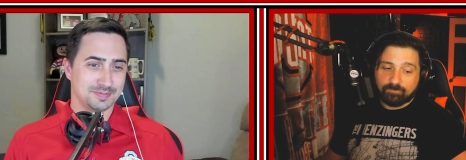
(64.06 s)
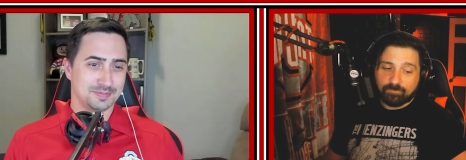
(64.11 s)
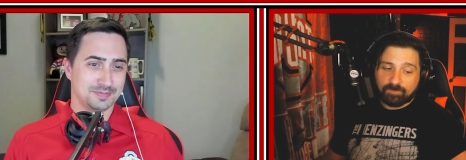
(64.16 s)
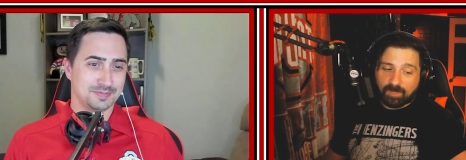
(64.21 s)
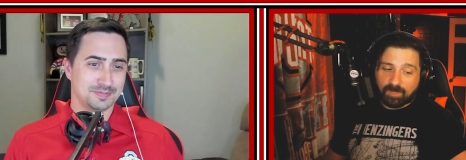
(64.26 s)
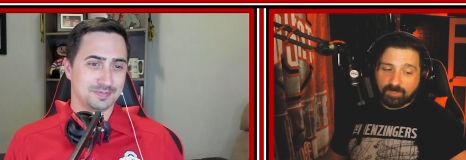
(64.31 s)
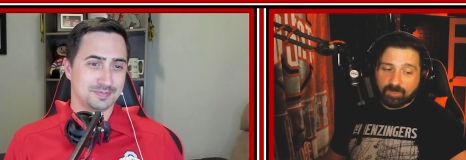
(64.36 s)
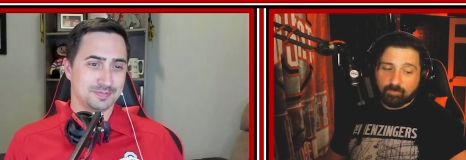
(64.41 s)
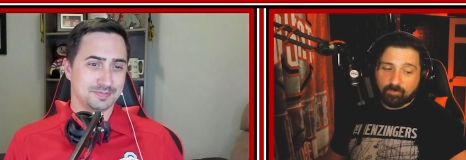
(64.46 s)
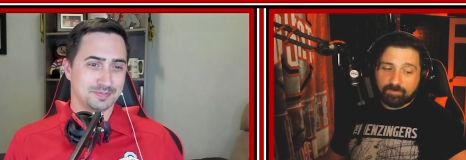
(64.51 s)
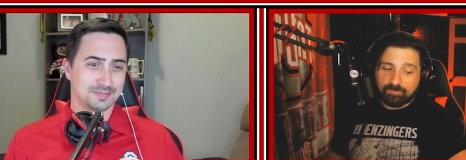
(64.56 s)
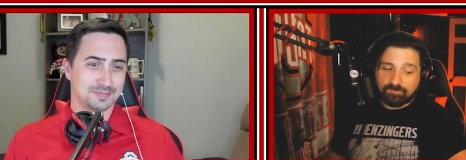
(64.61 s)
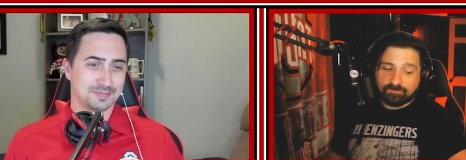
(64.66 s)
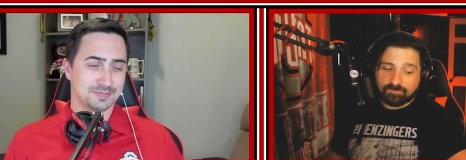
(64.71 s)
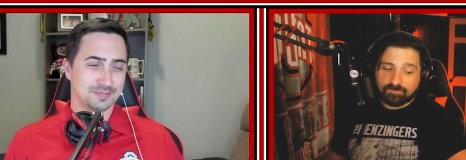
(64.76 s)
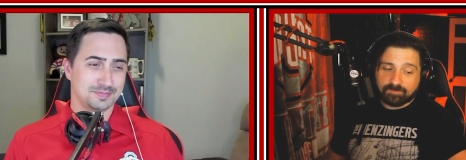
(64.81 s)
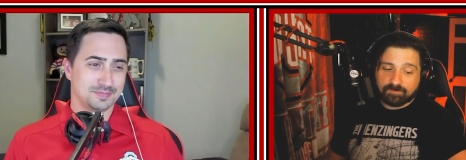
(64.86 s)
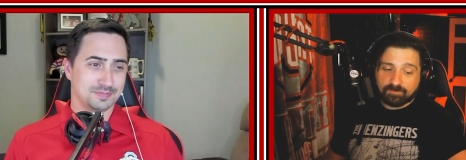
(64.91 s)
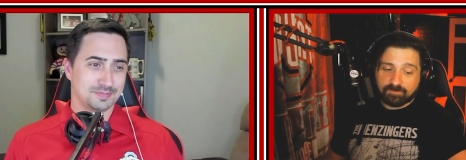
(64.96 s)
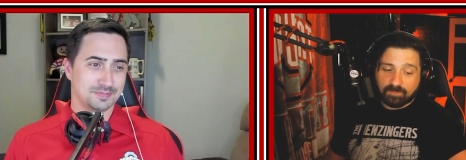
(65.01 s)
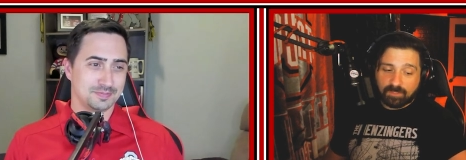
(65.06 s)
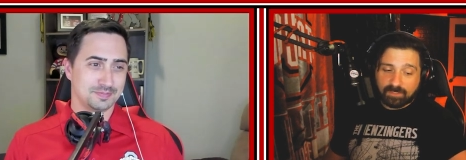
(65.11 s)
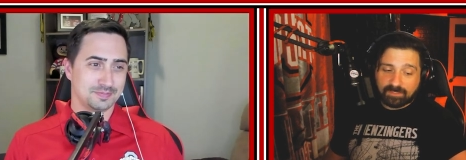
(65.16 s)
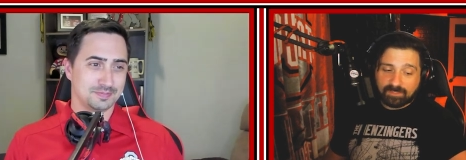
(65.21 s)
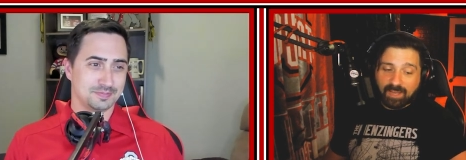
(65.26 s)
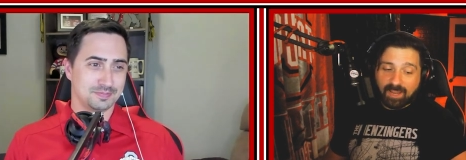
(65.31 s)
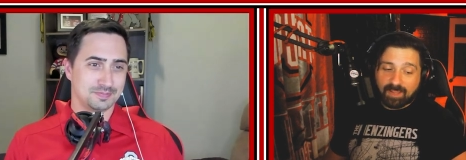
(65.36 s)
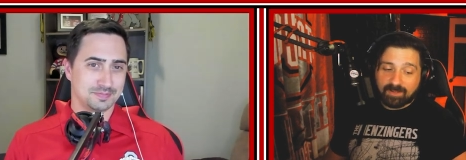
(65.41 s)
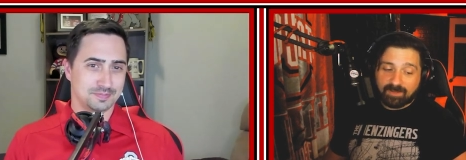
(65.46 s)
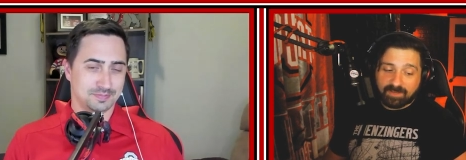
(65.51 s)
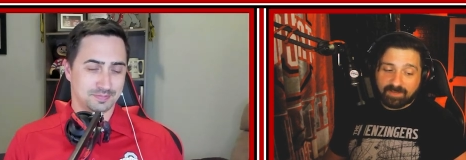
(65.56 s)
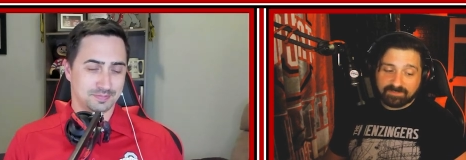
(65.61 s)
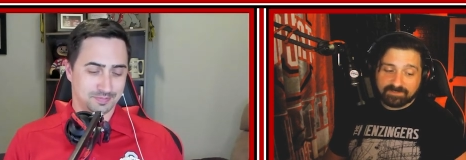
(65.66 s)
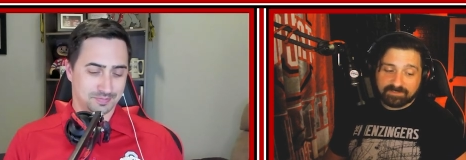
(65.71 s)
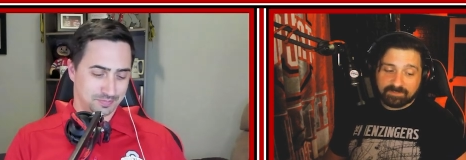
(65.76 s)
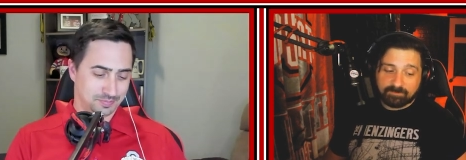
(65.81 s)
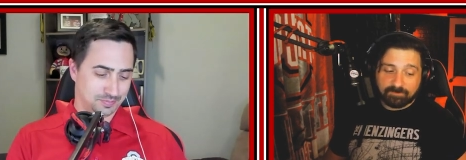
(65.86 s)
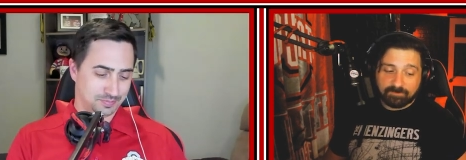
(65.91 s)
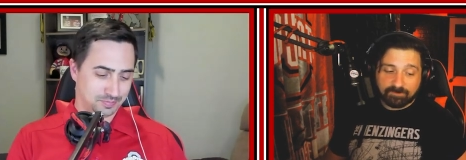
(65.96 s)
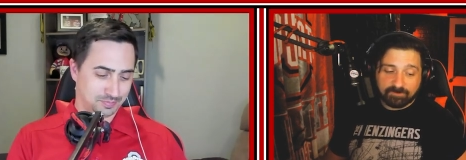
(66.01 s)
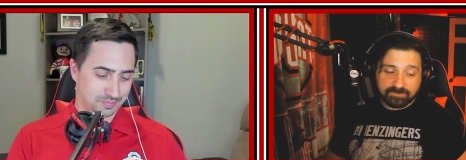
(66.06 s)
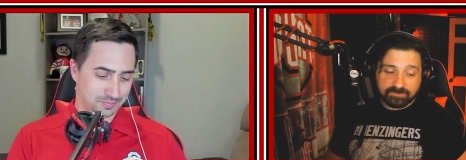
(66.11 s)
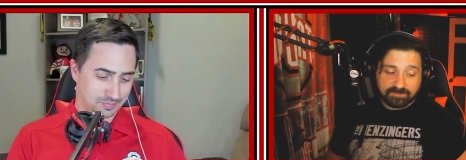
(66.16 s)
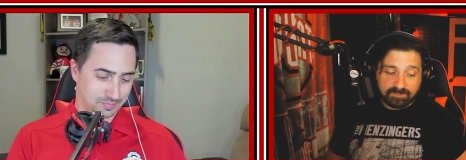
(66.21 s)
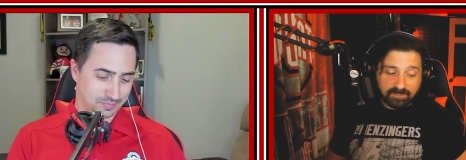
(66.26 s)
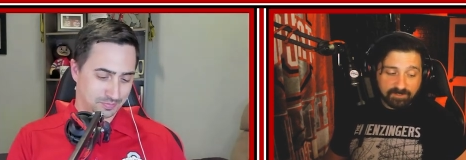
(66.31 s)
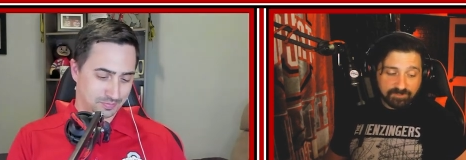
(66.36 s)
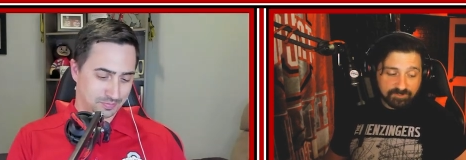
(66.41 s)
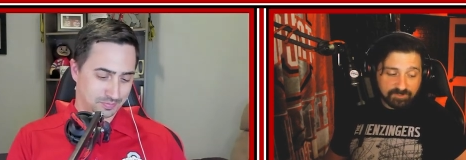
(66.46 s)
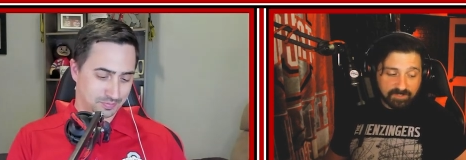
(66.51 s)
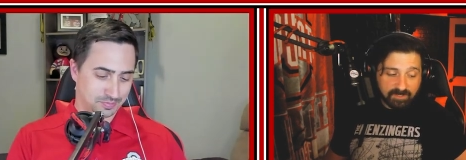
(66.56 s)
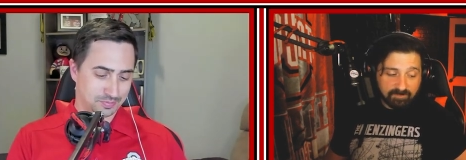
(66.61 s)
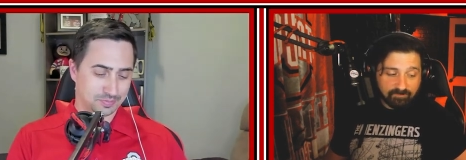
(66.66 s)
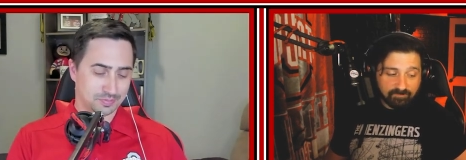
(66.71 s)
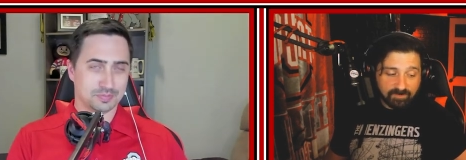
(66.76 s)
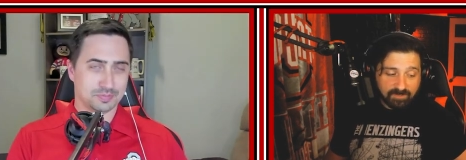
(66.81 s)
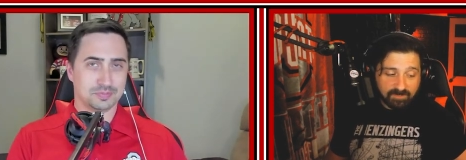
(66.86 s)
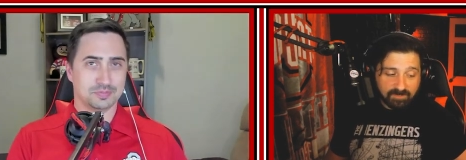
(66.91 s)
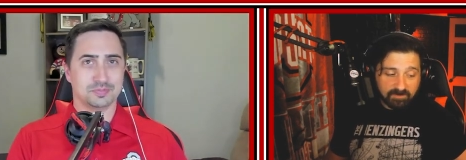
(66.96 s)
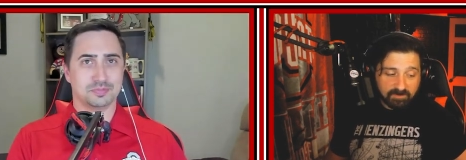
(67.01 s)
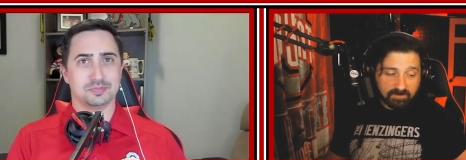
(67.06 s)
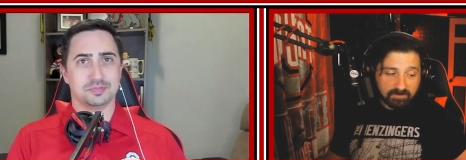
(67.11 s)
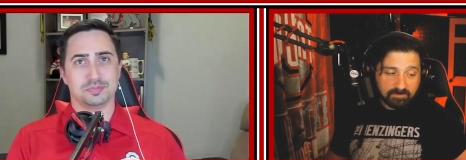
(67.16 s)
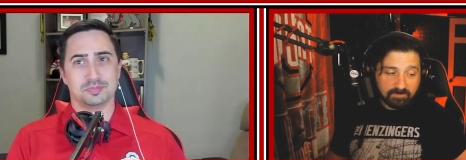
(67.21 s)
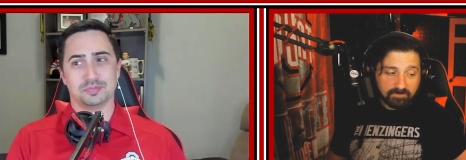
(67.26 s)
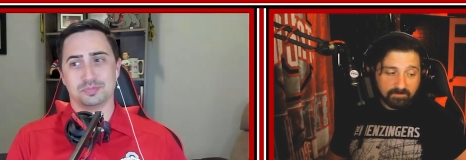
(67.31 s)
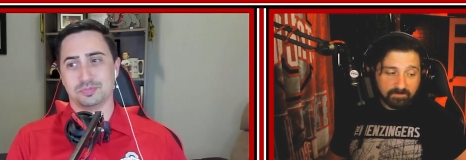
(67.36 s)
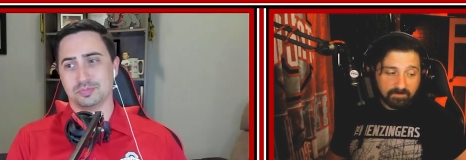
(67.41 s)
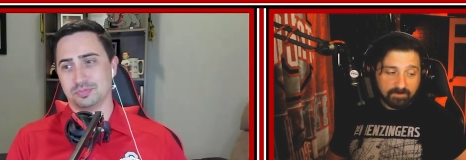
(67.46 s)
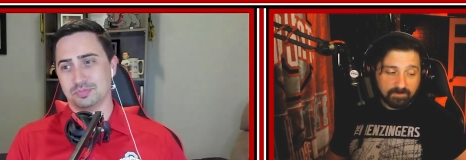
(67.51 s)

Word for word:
Speaker 1: we I know we've like had a similar discussion every year.